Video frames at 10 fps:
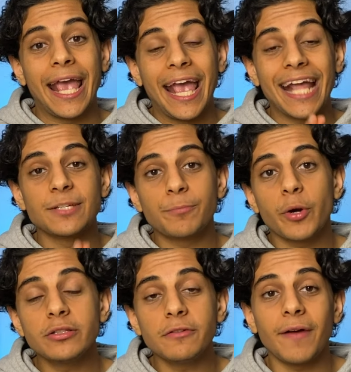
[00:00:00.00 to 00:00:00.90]
It's
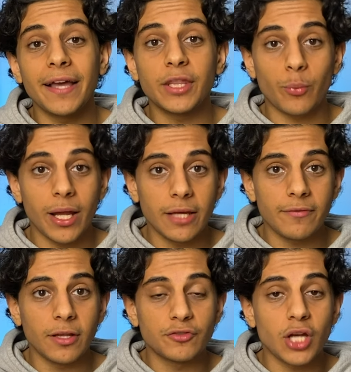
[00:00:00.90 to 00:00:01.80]
important to find the right
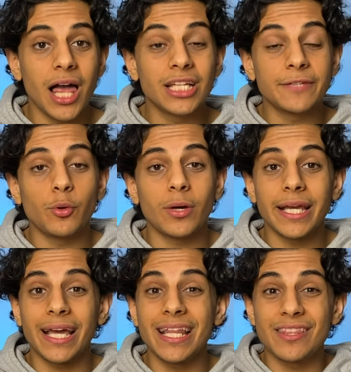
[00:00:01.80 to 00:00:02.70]
level of challenge if you want to
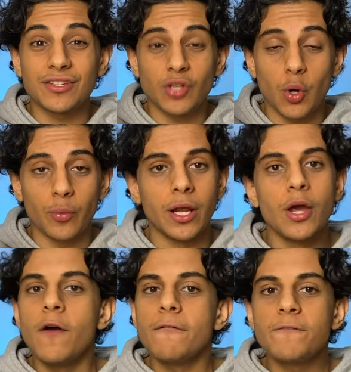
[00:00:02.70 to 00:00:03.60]
get in the zone.
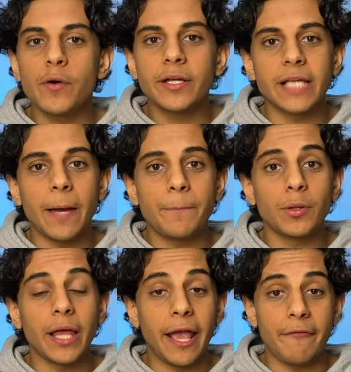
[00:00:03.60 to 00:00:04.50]
For
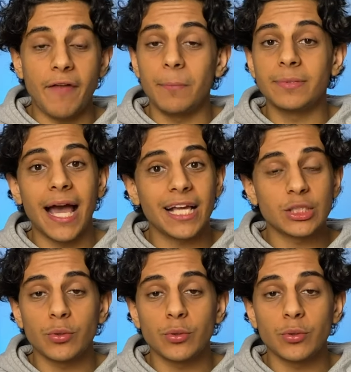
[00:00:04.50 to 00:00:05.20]
example, if I'm tasked with